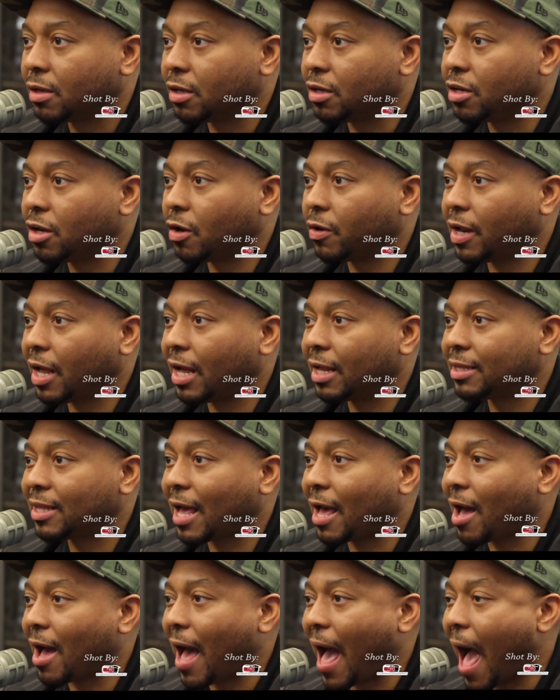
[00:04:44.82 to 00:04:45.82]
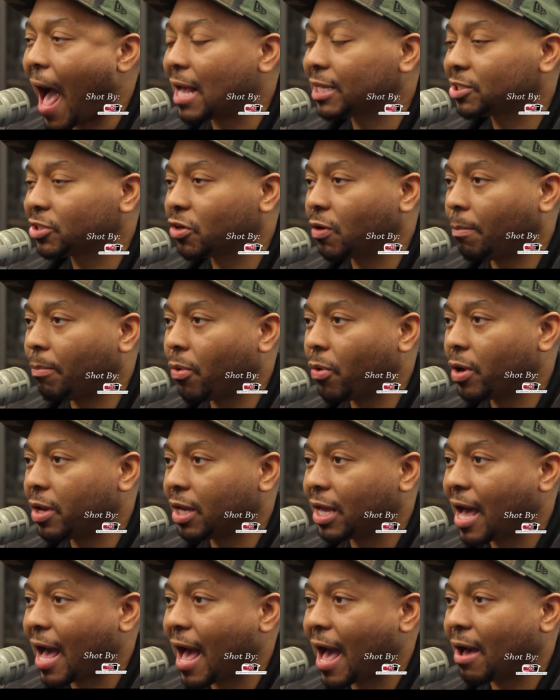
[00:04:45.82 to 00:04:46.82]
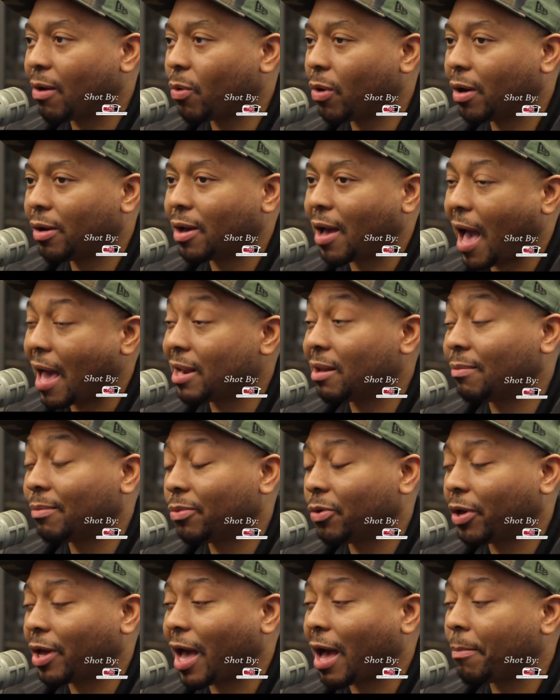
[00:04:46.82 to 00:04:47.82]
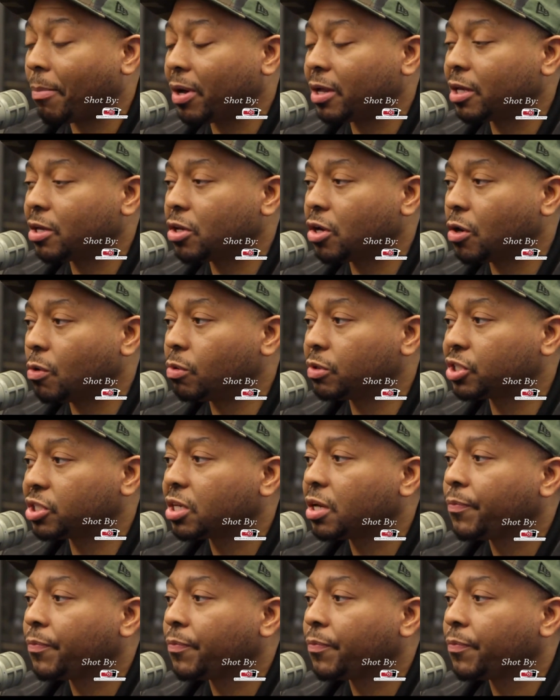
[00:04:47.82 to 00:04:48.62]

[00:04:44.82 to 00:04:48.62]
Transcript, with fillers: you know that that Oscar boycott. Well, I didn't boycott, but you know it was